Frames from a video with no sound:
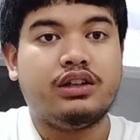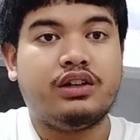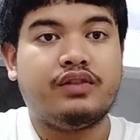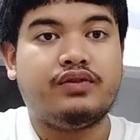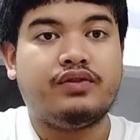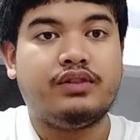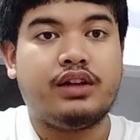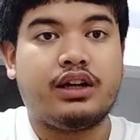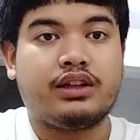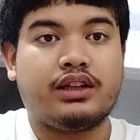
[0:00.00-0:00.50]

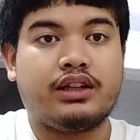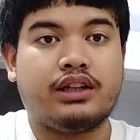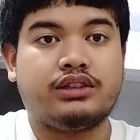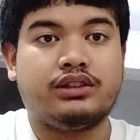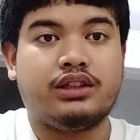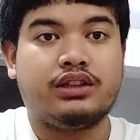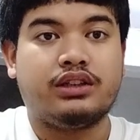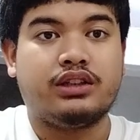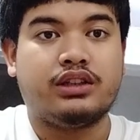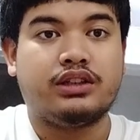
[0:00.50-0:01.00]
If not, that's
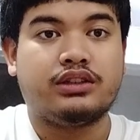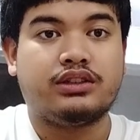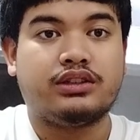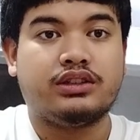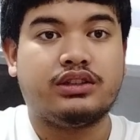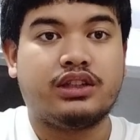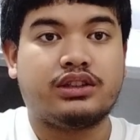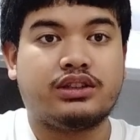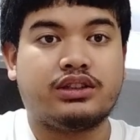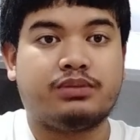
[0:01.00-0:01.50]
not
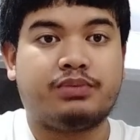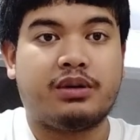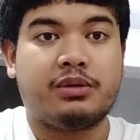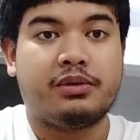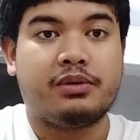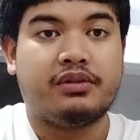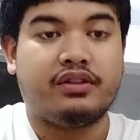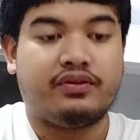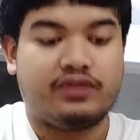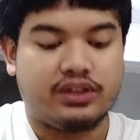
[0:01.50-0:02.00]
that's that's
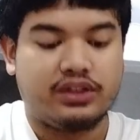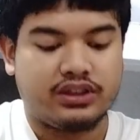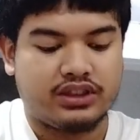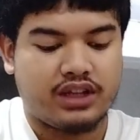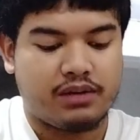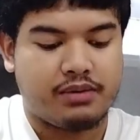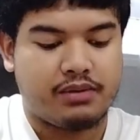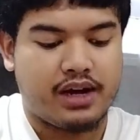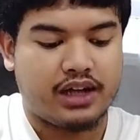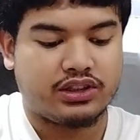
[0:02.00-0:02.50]
probably the first
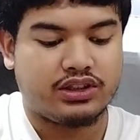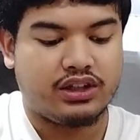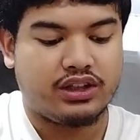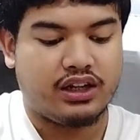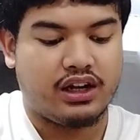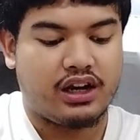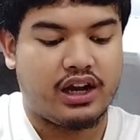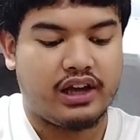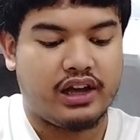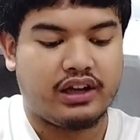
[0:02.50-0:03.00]
time I actually
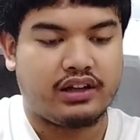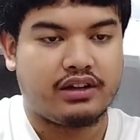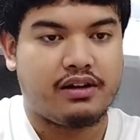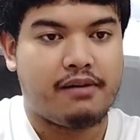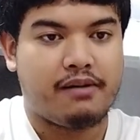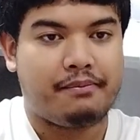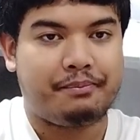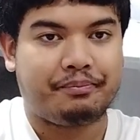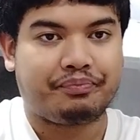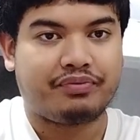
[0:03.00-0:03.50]
liked
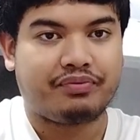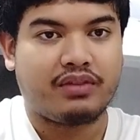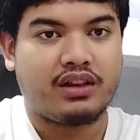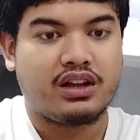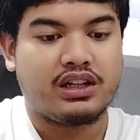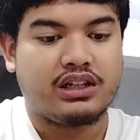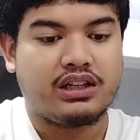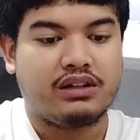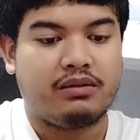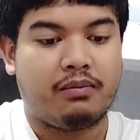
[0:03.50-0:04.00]

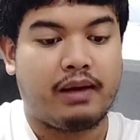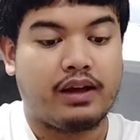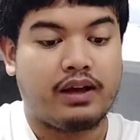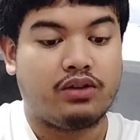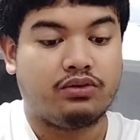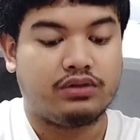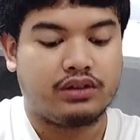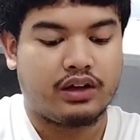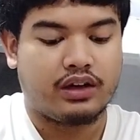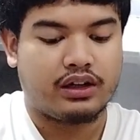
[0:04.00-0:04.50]
my
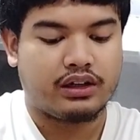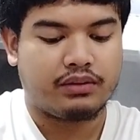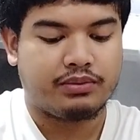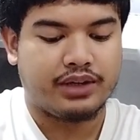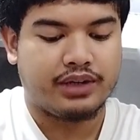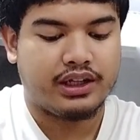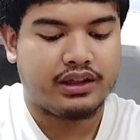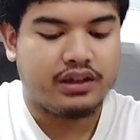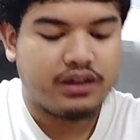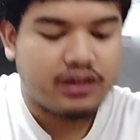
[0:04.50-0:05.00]
own garlic
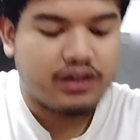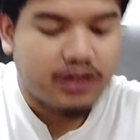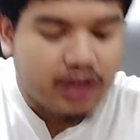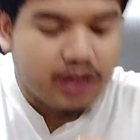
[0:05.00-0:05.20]
bread.